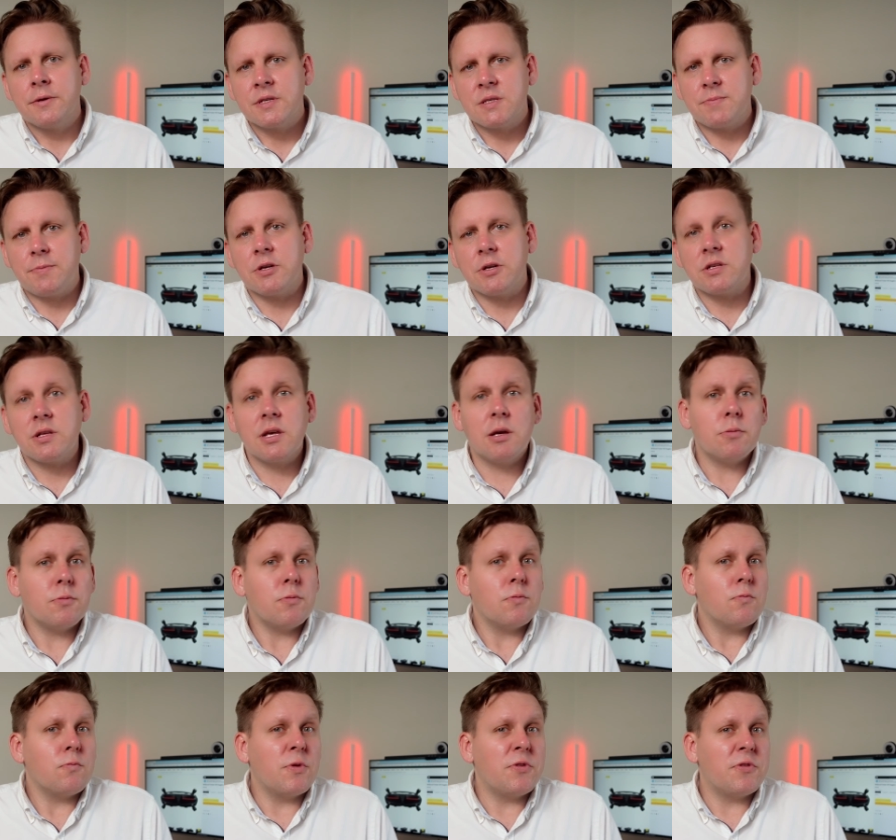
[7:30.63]
especially
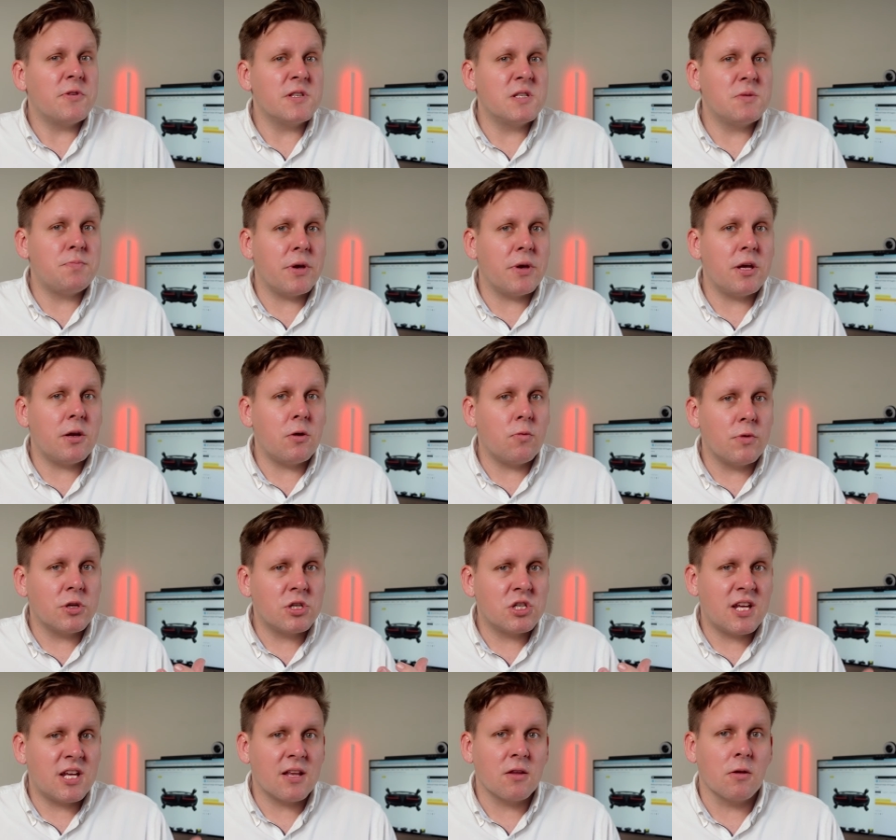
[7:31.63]
with the speed at
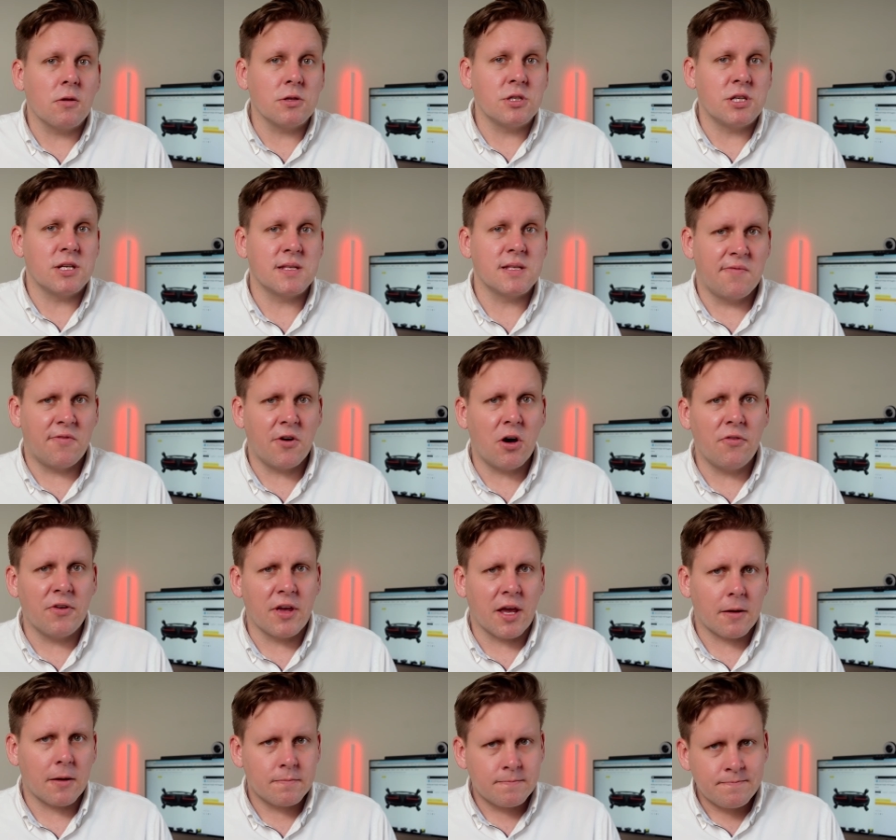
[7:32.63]
which technology is
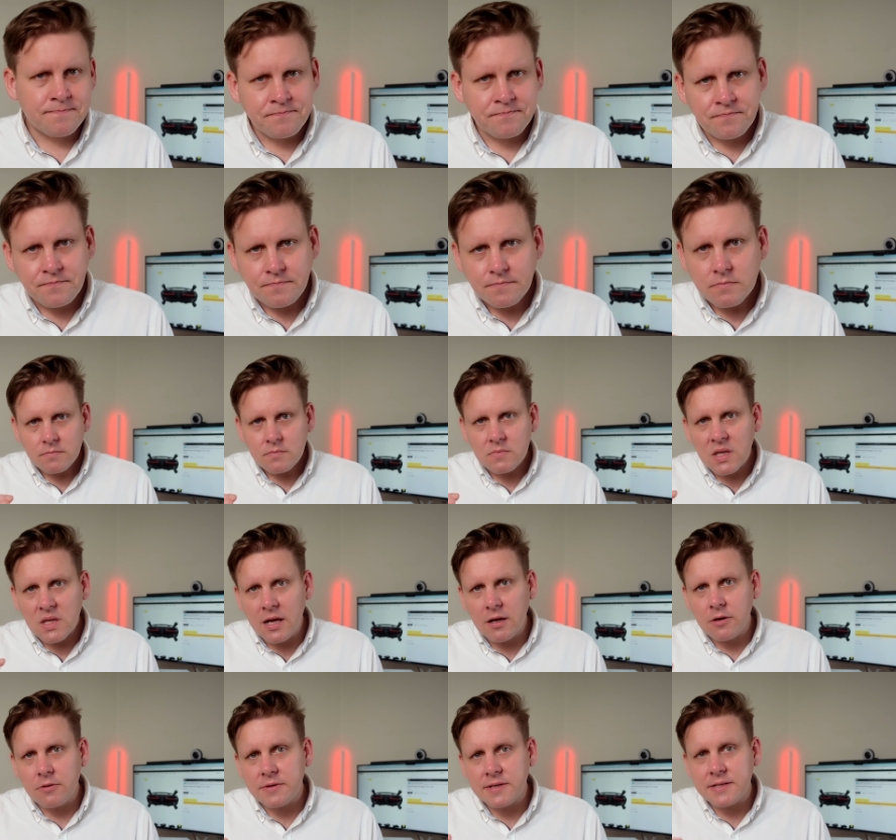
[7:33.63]
evolving.
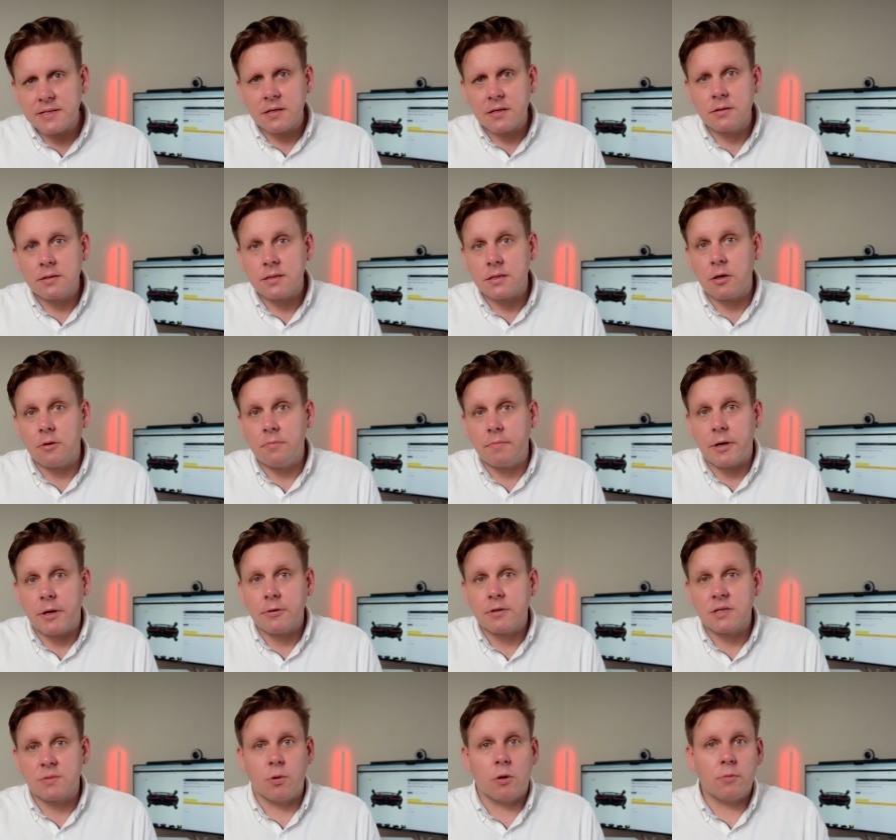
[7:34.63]
Now, this concern
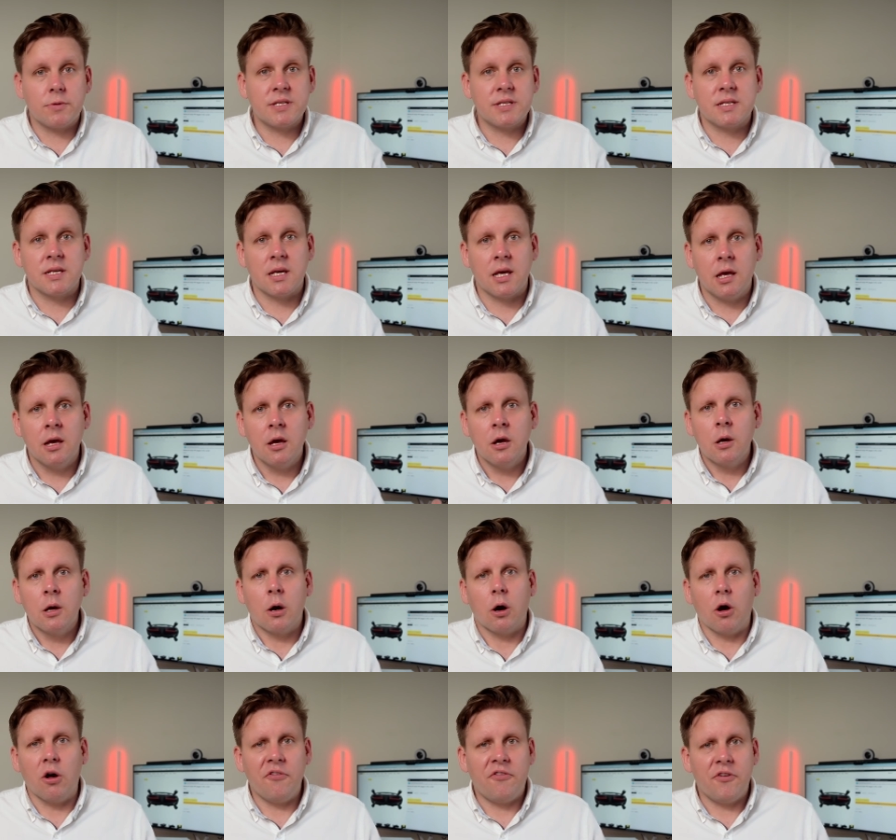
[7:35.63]
mirrors what we see
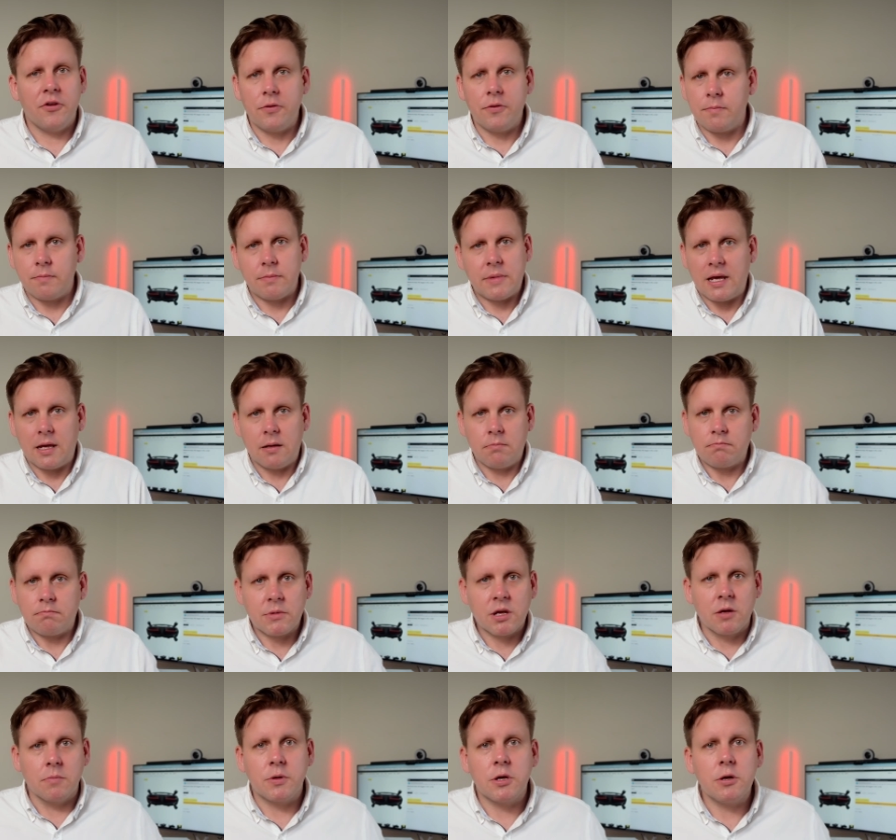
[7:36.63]
often in
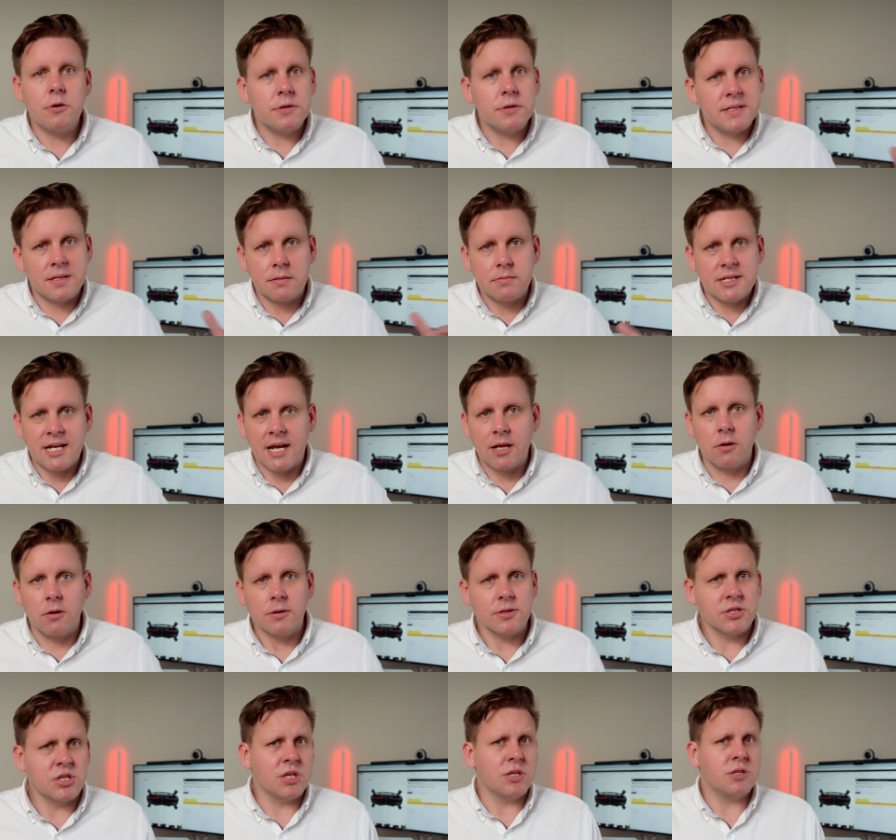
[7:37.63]
computers and
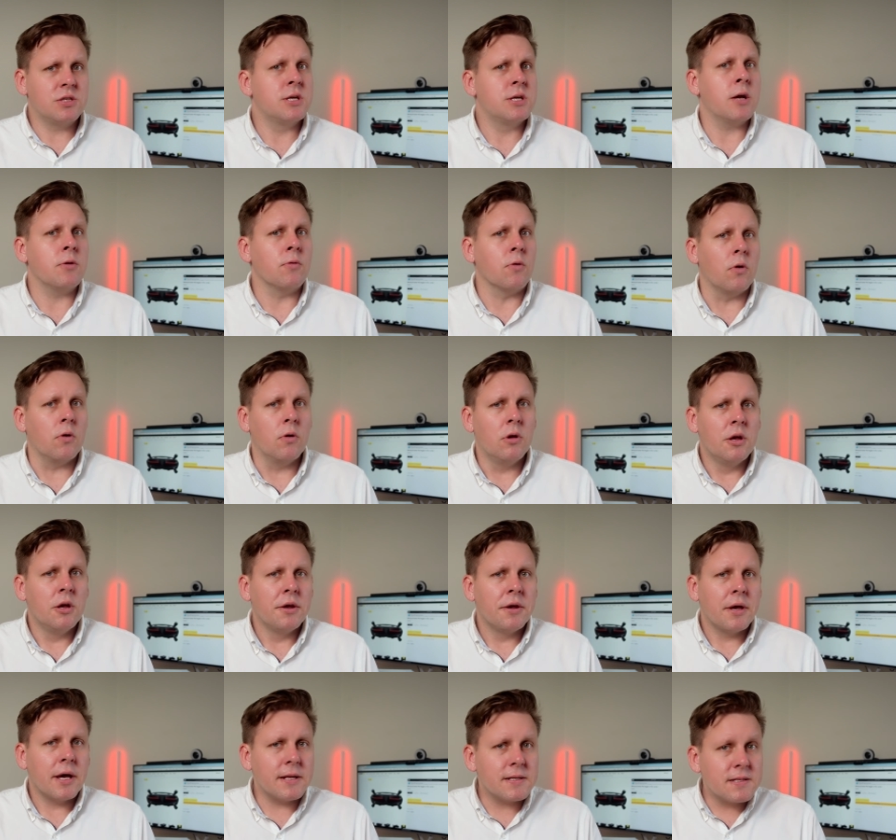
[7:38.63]
technology in general,
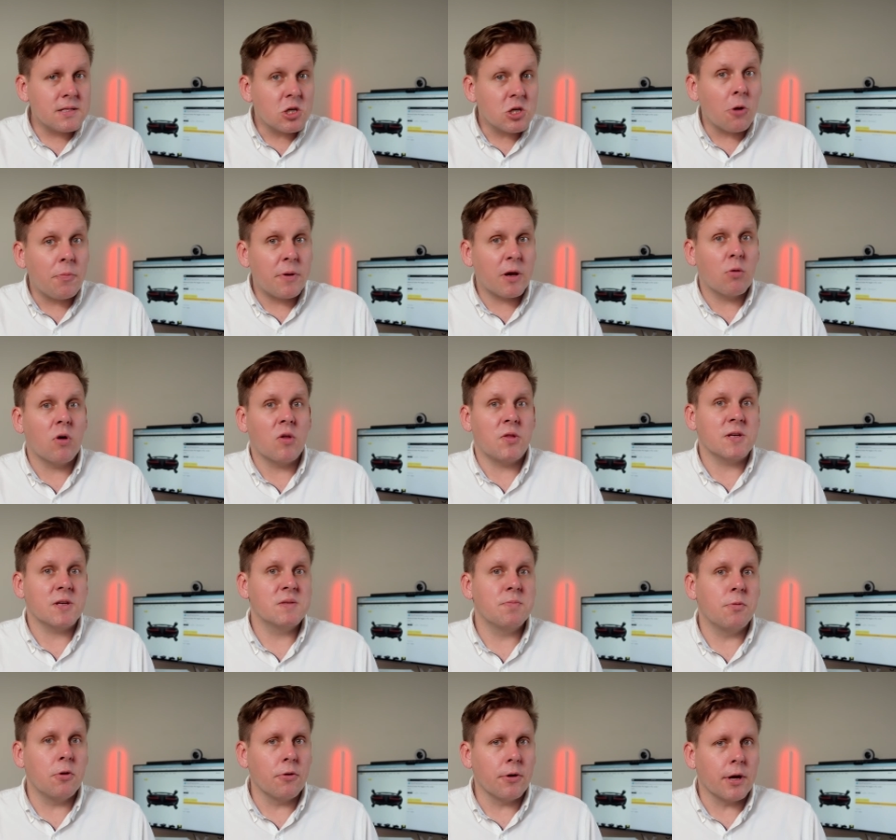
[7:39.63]
and it's a topic worth
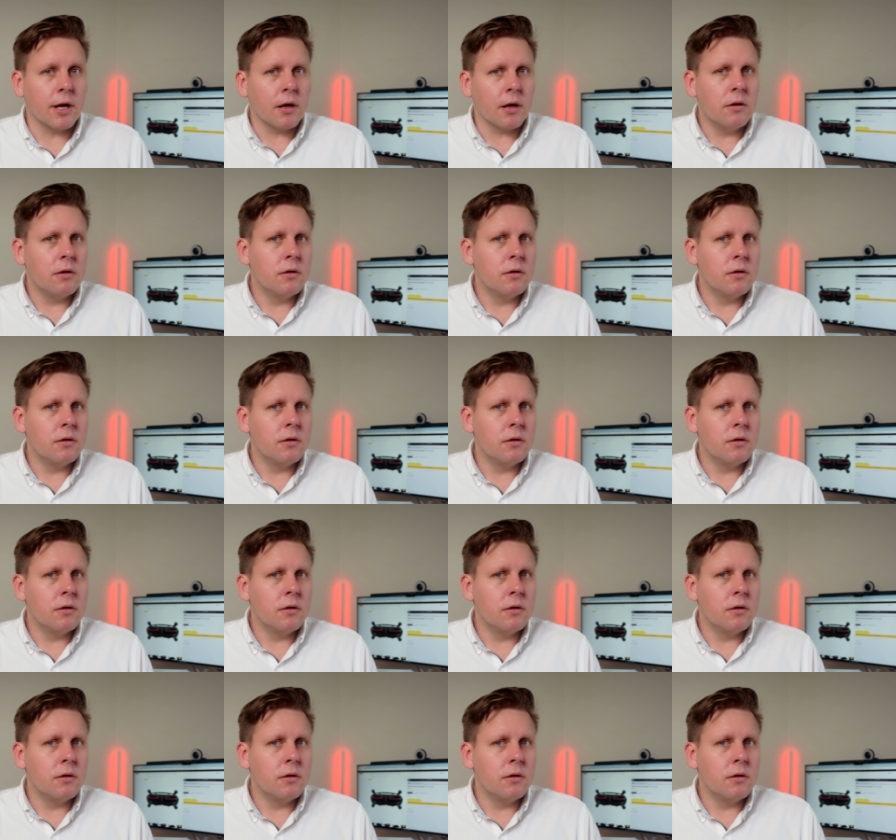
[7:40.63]
exploring.